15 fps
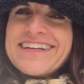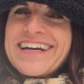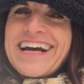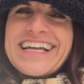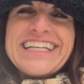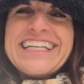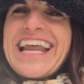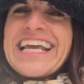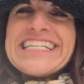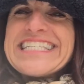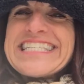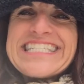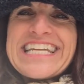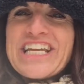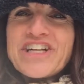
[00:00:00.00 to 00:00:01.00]
a
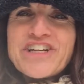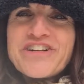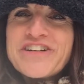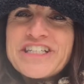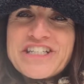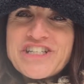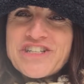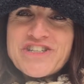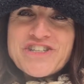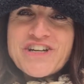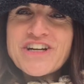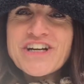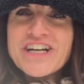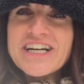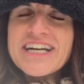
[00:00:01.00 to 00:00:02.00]
nice dinner and
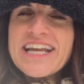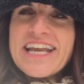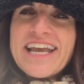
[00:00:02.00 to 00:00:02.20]
dessert.